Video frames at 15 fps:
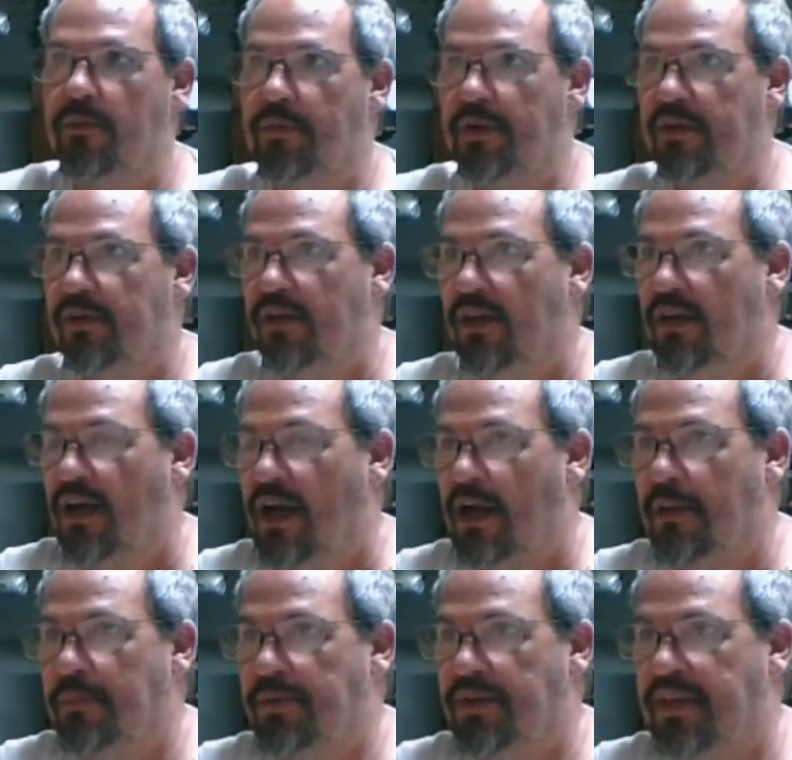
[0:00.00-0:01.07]
But I
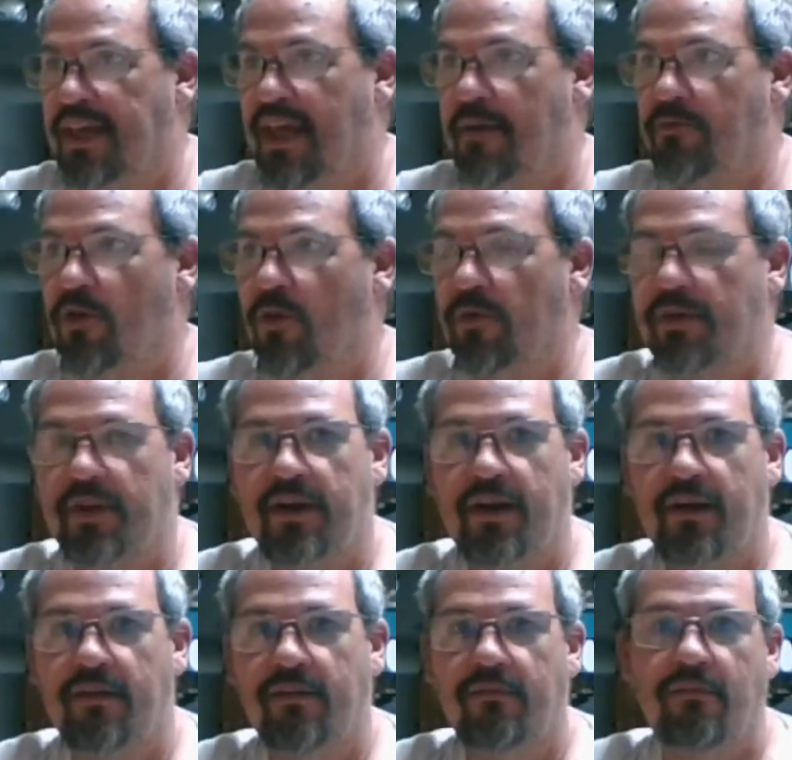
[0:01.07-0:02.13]
could put the camera over there.